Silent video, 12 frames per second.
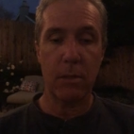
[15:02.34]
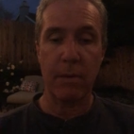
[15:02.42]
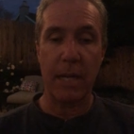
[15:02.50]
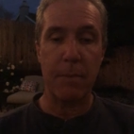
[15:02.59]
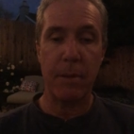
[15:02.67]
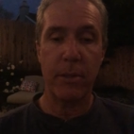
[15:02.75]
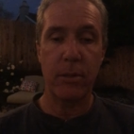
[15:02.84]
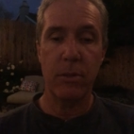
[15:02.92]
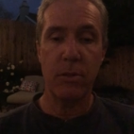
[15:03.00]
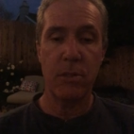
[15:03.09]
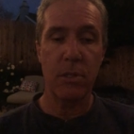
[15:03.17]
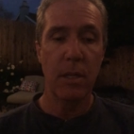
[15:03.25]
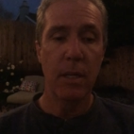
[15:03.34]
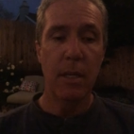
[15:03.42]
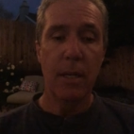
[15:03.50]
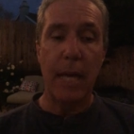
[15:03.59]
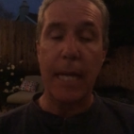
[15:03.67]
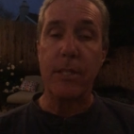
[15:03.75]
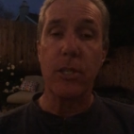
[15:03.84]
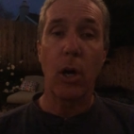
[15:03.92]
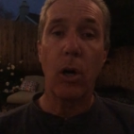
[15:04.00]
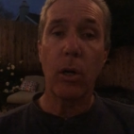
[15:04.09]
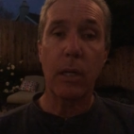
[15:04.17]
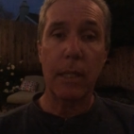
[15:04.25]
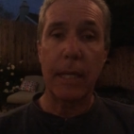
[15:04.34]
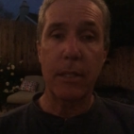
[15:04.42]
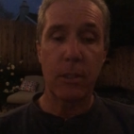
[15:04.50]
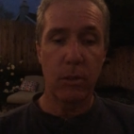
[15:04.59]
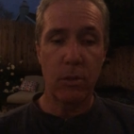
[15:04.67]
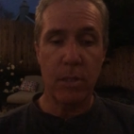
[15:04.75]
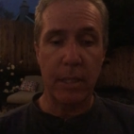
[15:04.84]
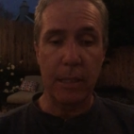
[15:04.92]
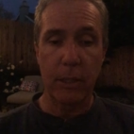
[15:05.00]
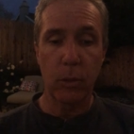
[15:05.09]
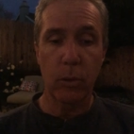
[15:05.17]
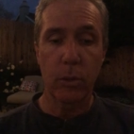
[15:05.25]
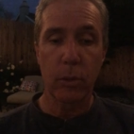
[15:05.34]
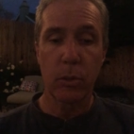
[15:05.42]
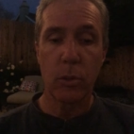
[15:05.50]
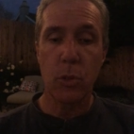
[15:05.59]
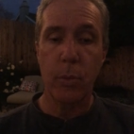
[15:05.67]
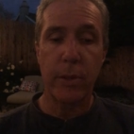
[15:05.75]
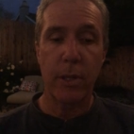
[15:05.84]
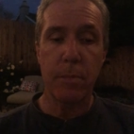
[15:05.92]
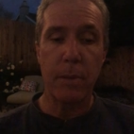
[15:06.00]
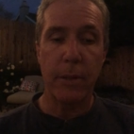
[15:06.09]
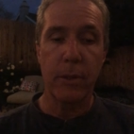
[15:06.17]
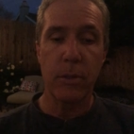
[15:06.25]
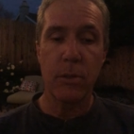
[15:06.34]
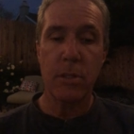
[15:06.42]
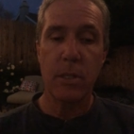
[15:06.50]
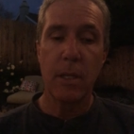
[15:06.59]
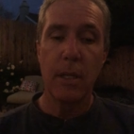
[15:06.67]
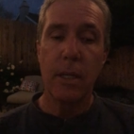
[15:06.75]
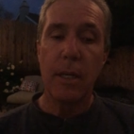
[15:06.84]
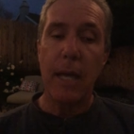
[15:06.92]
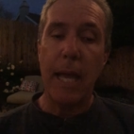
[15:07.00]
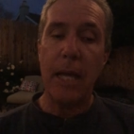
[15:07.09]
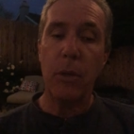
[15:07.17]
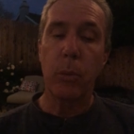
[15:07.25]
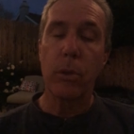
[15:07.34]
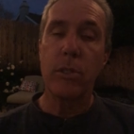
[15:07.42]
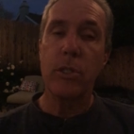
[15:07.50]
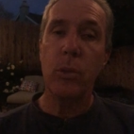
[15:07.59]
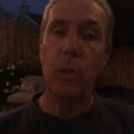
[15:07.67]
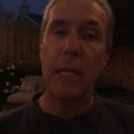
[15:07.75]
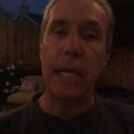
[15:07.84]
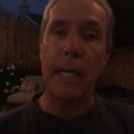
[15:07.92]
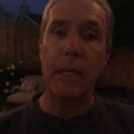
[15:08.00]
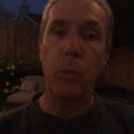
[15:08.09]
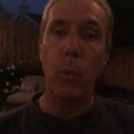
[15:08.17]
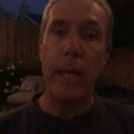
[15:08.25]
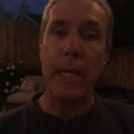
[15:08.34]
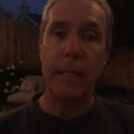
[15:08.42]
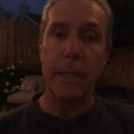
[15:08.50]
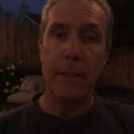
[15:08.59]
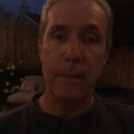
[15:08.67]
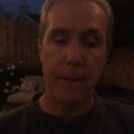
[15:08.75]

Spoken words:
grandmothers and doll collectors and little girls with their mothers. Edward Tulane waited.